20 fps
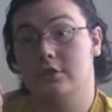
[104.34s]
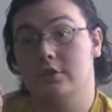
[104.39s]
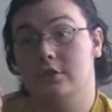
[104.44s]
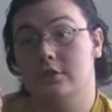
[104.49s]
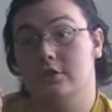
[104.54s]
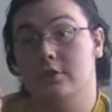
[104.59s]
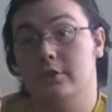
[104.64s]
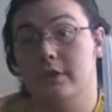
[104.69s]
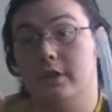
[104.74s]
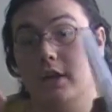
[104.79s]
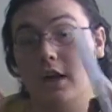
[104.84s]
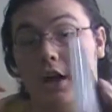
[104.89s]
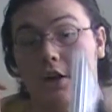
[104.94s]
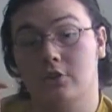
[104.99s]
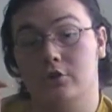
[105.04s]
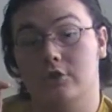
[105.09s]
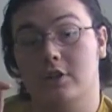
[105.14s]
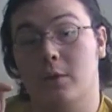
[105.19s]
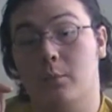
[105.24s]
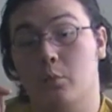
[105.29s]
so that
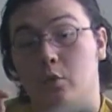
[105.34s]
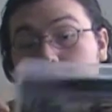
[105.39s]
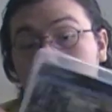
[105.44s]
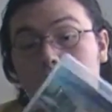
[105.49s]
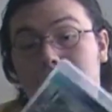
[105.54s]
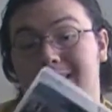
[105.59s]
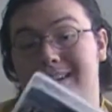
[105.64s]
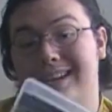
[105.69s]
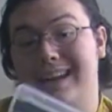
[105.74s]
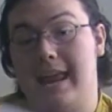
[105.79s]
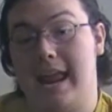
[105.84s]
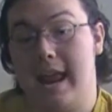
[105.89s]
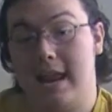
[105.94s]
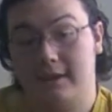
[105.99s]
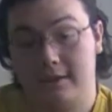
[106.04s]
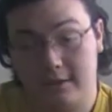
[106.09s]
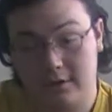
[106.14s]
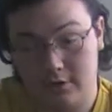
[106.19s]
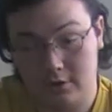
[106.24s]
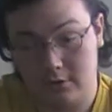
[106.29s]
Connors can work on an
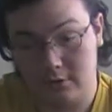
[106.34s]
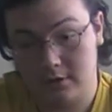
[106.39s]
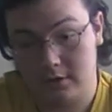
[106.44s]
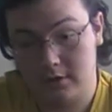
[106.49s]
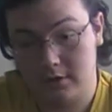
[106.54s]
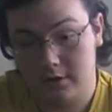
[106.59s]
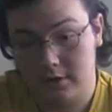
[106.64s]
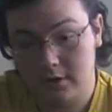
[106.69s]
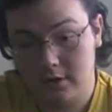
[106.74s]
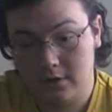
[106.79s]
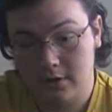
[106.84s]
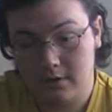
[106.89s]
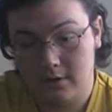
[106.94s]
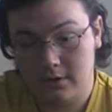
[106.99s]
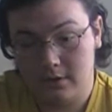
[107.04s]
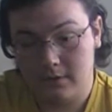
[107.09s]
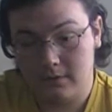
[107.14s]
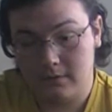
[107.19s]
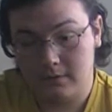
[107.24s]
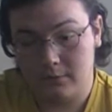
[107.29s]
antidote
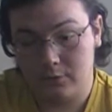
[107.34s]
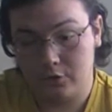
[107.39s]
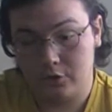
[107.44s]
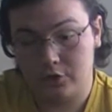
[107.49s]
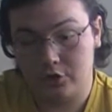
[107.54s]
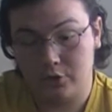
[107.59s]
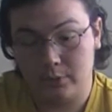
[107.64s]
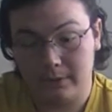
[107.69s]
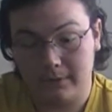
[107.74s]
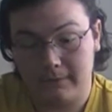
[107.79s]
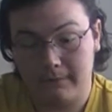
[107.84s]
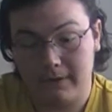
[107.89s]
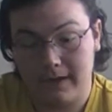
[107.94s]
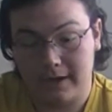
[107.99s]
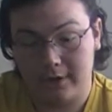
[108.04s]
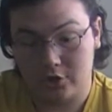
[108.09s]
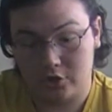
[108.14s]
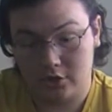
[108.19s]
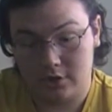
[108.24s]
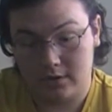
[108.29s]
for this new
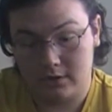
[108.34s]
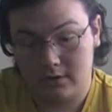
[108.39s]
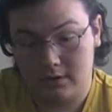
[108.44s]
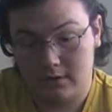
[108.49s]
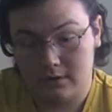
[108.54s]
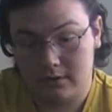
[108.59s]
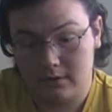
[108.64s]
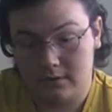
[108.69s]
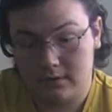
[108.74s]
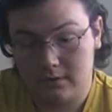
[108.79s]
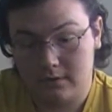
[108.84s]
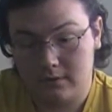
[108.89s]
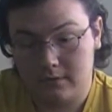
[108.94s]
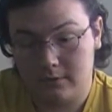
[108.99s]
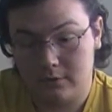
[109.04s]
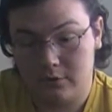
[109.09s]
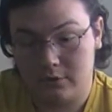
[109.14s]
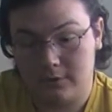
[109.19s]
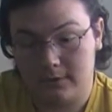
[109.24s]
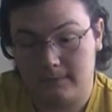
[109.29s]
infection,
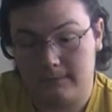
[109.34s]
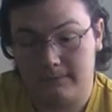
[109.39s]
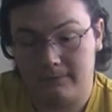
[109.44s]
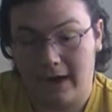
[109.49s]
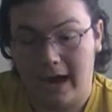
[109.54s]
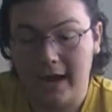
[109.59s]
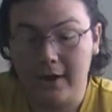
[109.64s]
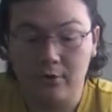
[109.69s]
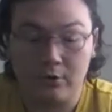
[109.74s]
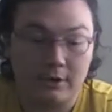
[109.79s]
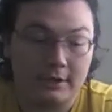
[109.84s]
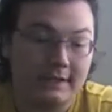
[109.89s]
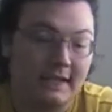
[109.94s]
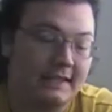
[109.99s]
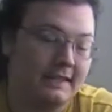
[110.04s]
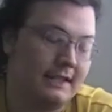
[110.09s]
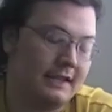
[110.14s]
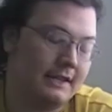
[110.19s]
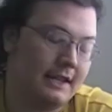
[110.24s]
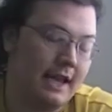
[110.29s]
for this virus
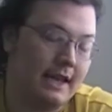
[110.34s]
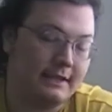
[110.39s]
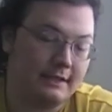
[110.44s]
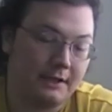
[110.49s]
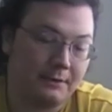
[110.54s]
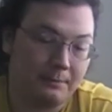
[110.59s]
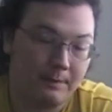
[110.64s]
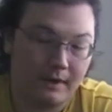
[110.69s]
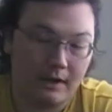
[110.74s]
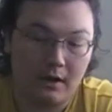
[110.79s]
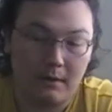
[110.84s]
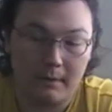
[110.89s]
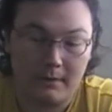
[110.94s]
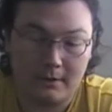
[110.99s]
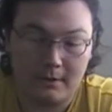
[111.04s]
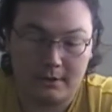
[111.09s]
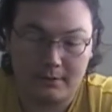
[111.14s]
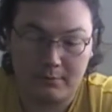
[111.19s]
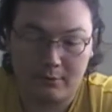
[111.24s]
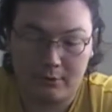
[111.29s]
as it's become at
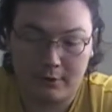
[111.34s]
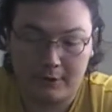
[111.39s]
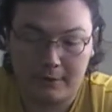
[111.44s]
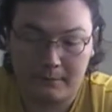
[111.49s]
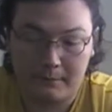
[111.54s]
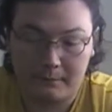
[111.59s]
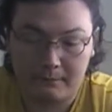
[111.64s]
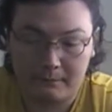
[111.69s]
this point.